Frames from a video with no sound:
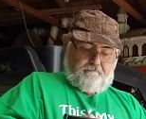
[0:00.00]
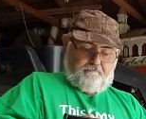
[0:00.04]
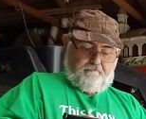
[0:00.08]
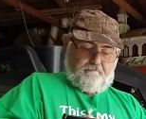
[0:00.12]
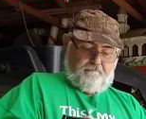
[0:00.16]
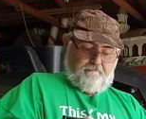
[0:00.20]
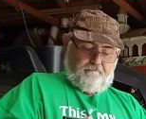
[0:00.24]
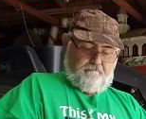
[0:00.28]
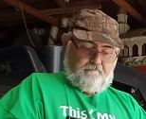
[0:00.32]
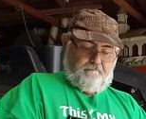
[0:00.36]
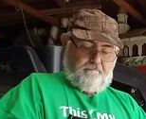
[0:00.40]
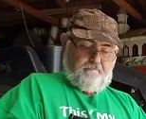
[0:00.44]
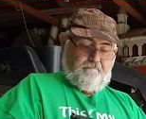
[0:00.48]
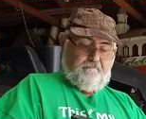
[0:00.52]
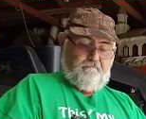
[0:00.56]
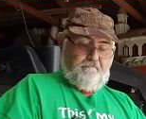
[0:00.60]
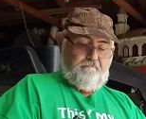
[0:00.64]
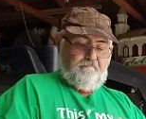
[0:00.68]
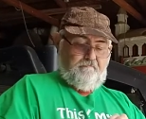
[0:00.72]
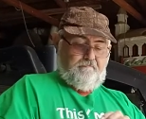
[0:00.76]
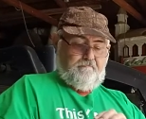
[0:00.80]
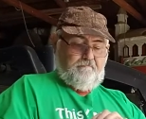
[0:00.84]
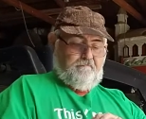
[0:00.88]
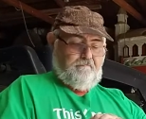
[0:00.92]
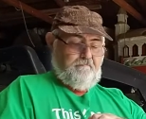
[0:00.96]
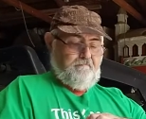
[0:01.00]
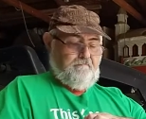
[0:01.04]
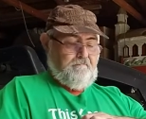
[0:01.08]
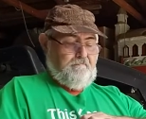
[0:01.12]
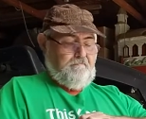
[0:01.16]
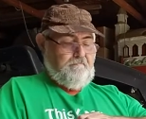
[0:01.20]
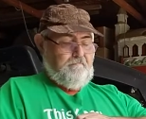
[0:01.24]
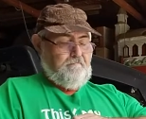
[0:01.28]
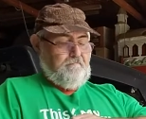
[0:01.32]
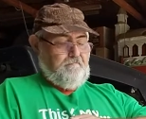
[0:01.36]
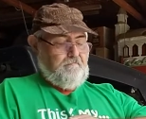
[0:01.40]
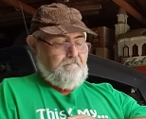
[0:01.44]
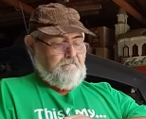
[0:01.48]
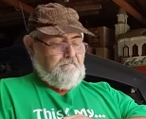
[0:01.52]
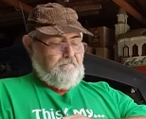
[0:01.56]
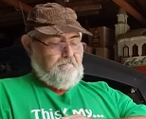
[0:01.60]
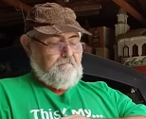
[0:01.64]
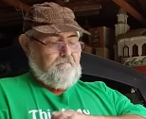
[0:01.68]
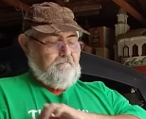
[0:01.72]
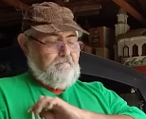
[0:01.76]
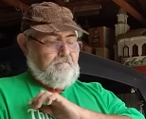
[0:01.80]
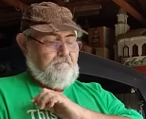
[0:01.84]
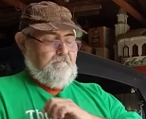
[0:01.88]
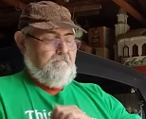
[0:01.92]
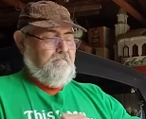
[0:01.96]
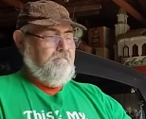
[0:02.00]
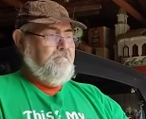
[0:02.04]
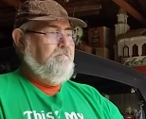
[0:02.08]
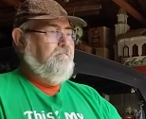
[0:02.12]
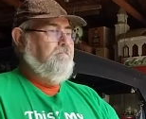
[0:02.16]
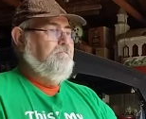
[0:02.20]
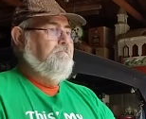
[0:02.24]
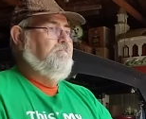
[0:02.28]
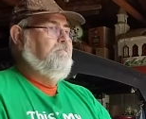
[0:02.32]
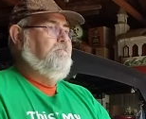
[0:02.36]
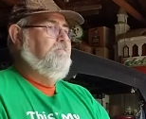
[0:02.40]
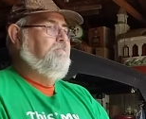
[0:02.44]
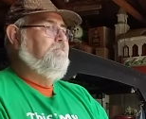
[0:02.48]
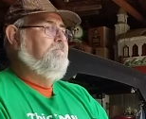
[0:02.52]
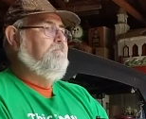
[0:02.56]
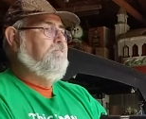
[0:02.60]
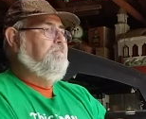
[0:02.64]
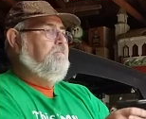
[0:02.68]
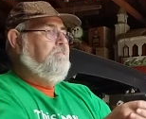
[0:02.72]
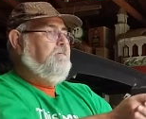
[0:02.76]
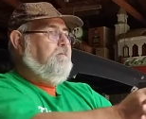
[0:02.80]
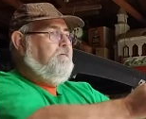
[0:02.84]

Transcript: No one is speaking in this clip.